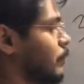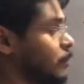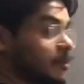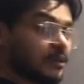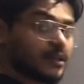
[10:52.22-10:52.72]

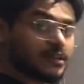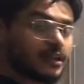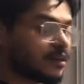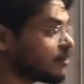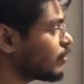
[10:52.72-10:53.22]
Pulmonary
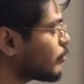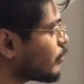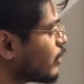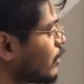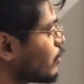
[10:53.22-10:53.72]
artery.
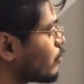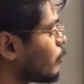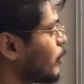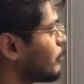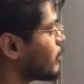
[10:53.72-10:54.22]
So
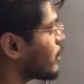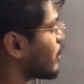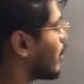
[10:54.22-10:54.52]
pulmonary